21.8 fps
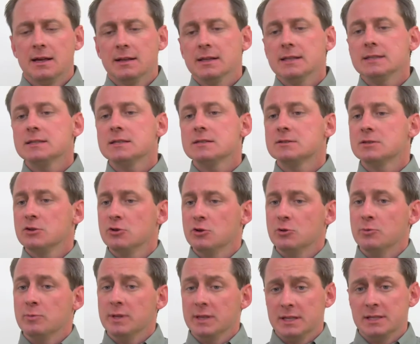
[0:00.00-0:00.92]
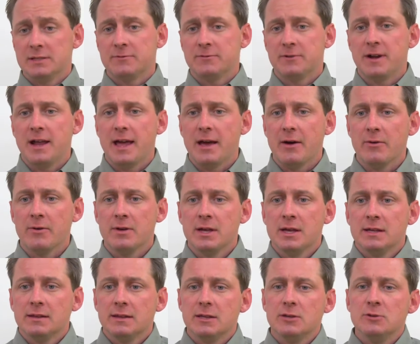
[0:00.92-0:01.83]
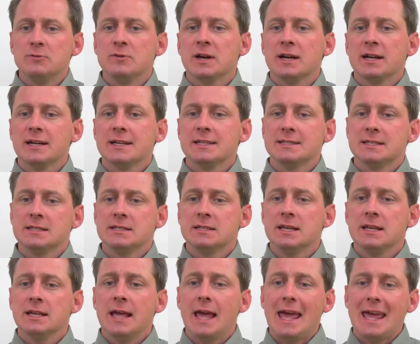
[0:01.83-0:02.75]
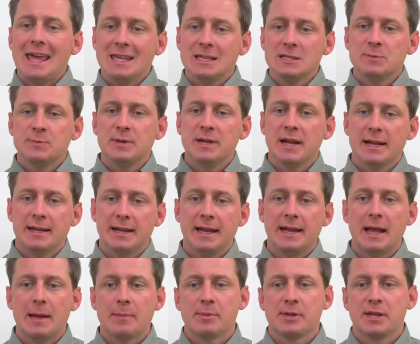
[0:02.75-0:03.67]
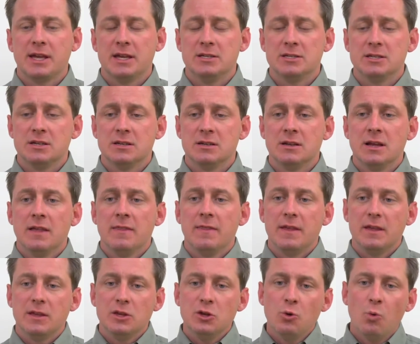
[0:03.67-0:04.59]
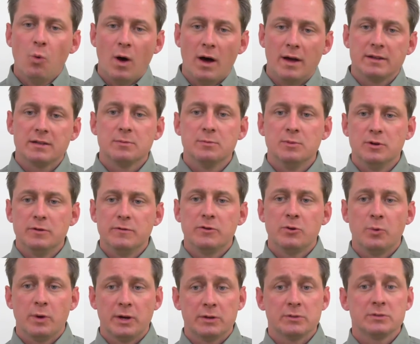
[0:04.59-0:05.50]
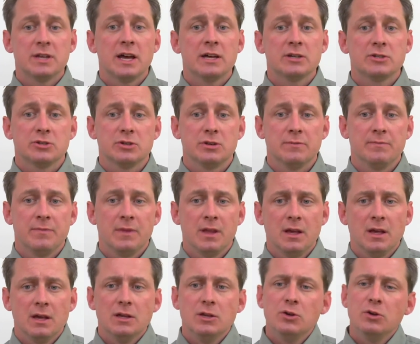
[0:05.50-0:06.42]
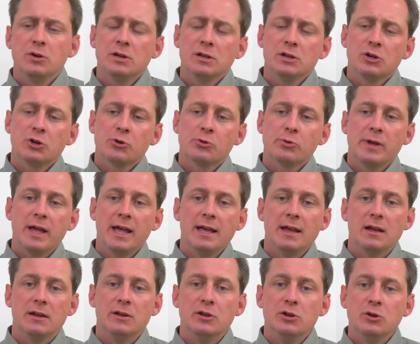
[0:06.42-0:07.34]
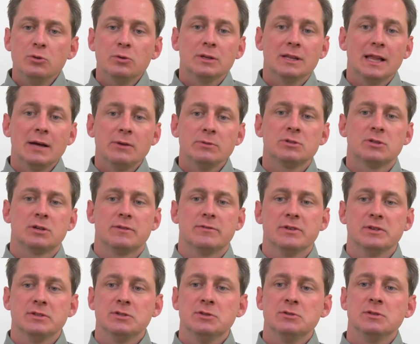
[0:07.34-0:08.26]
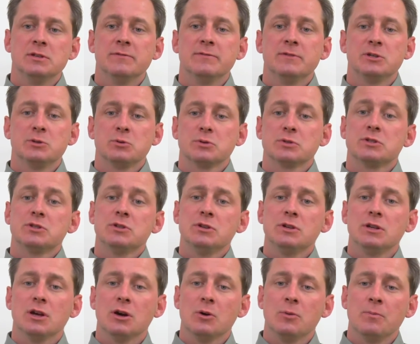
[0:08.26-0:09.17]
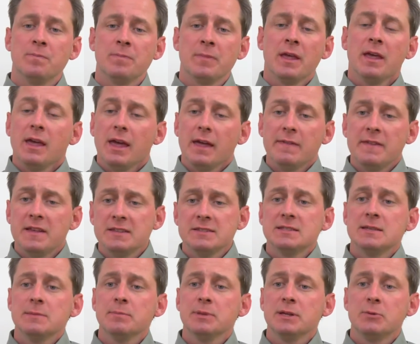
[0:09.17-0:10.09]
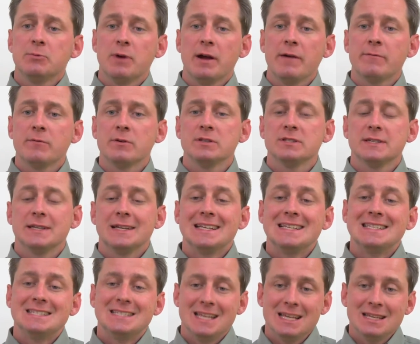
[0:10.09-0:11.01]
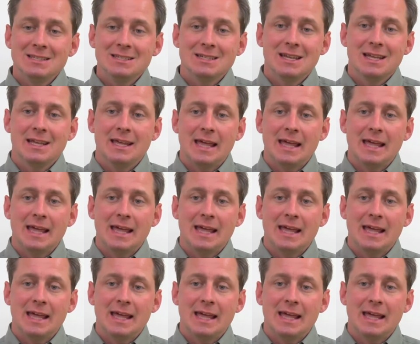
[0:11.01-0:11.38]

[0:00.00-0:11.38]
Let's assume, at least for now, that you've got an existing ASP.NET application that you want to move to Windows Azure. You can create a new cloud service using Visual Studio and then simply reference an existing